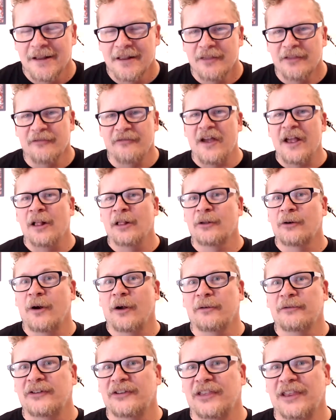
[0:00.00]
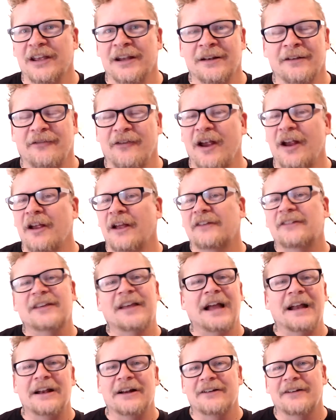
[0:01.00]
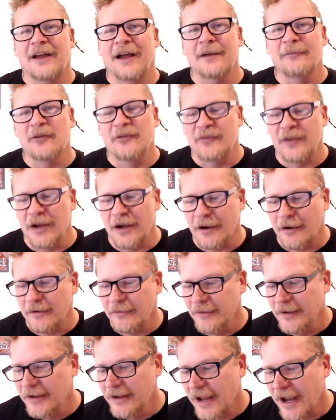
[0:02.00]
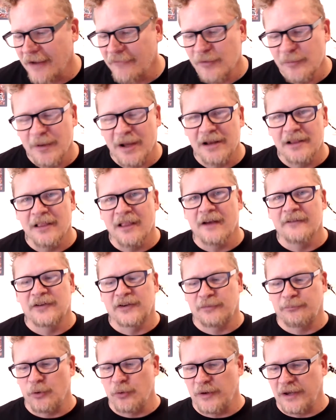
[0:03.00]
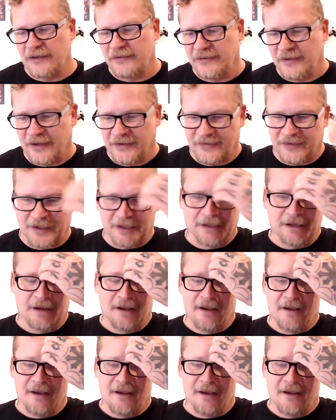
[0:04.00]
The veil grows thin. Very exciting time of year. Everybody loves spooky season.